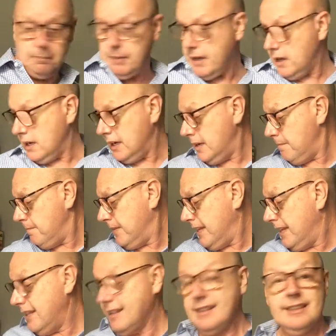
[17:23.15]
by,
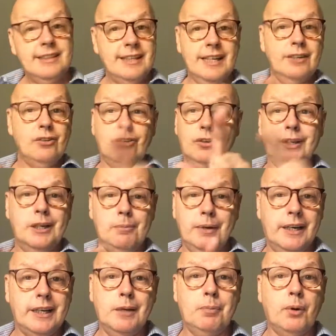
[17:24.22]
they're not going to
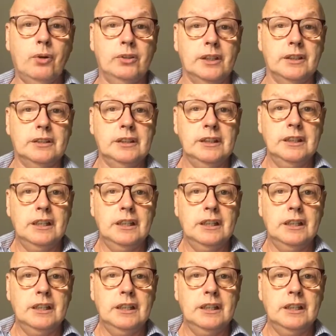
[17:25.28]
buy your product.